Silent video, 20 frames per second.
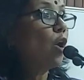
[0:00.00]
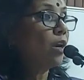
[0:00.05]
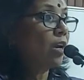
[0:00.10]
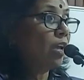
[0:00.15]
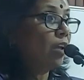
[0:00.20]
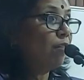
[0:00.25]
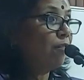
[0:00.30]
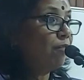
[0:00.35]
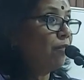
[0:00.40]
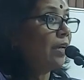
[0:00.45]
or
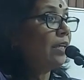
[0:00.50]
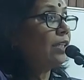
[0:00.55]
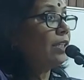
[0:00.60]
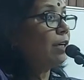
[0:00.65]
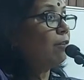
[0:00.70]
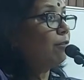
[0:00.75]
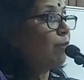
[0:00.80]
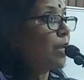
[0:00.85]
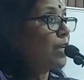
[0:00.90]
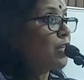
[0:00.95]

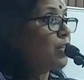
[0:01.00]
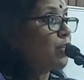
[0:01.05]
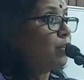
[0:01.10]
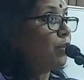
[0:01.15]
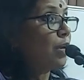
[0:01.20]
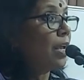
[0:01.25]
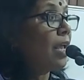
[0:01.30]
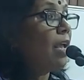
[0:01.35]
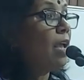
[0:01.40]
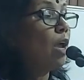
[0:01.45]
effective
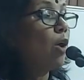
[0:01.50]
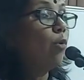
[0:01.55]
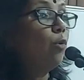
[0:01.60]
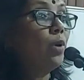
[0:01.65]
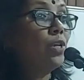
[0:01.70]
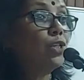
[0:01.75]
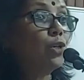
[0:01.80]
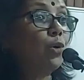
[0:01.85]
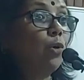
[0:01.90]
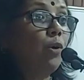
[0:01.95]
history,
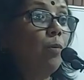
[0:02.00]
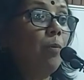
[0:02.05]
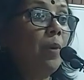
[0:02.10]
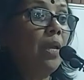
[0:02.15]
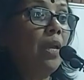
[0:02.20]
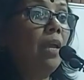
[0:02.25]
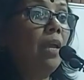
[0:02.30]
which could